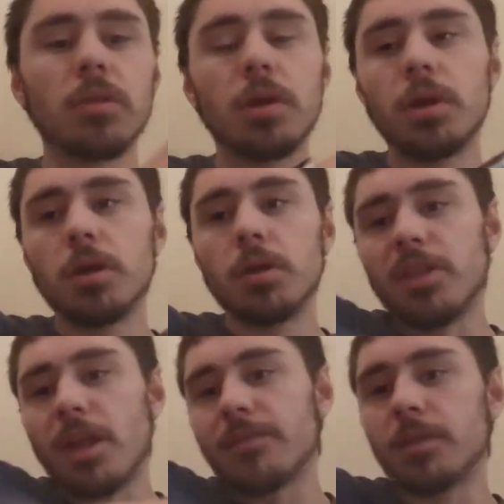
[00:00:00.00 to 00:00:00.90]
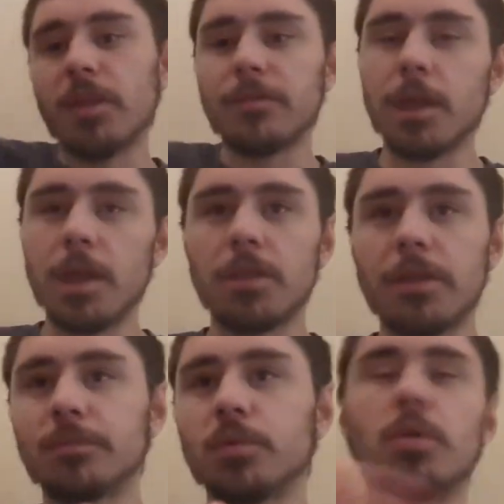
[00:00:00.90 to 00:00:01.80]
7, 7A, 7 Pro,
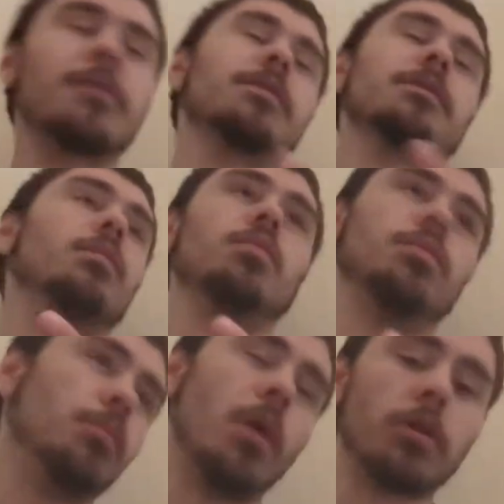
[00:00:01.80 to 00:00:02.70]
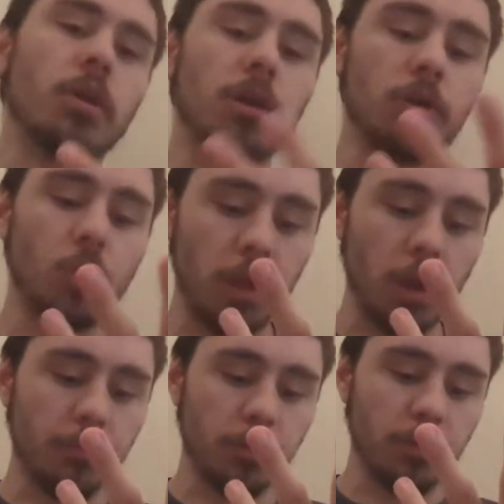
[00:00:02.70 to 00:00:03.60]
whatever the models are. I don't know what they are for
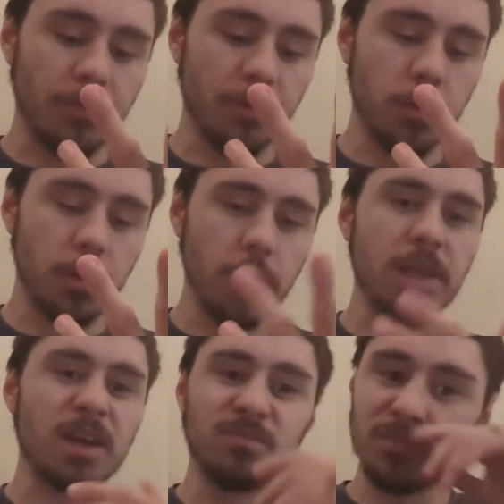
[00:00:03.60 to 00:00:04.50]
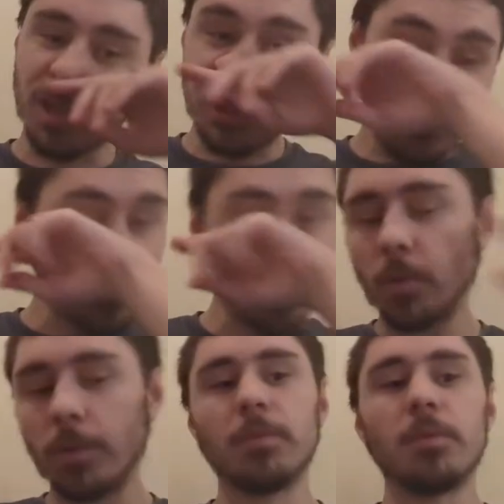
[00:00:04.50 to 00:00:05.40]
7. And yeah, 7 was the one that
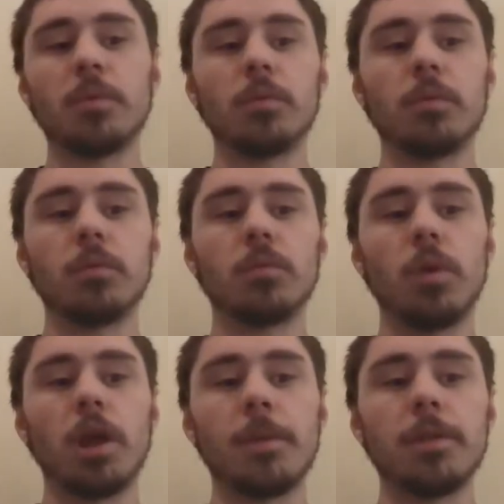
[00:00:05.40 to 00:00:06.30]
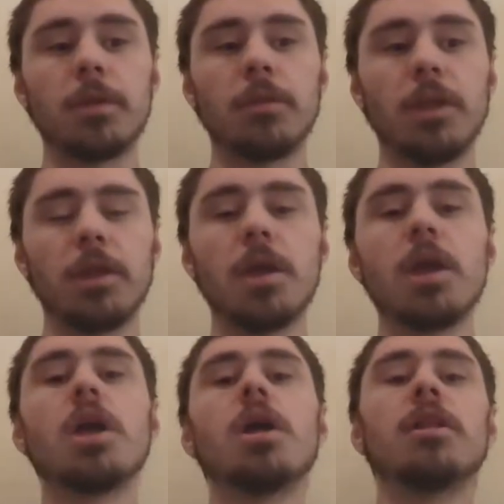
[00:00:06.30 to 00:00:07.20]
people recommended and said,
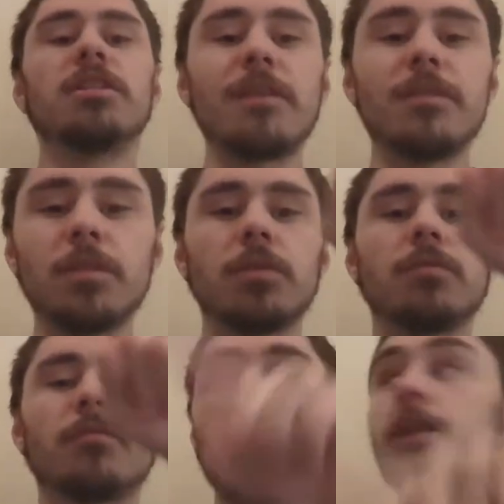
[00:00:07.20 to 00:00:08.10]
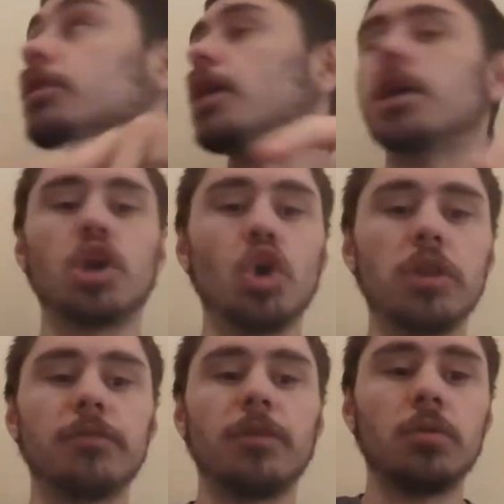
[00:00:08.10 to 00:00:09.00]
7's finally a good
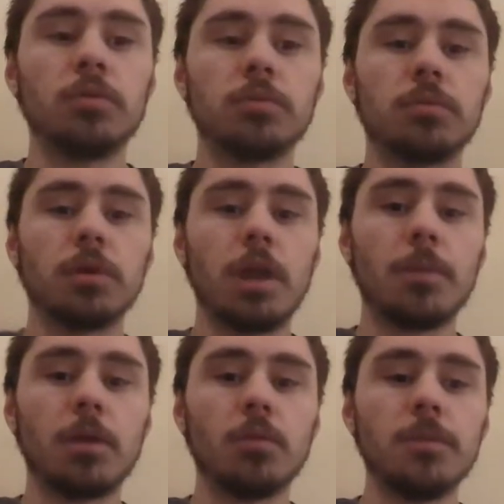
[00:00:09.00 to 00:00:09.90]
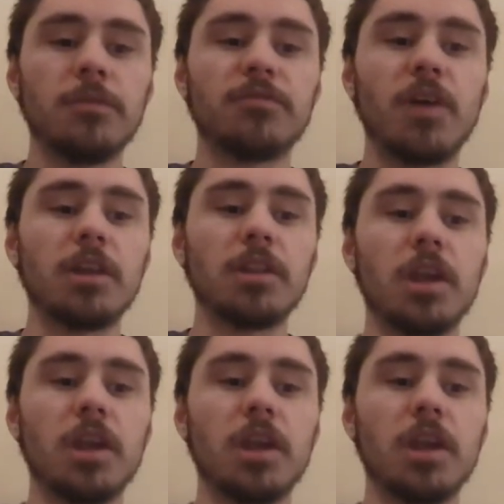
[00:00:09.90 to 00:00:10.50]
phone. And I'm like, what do you mean finally a good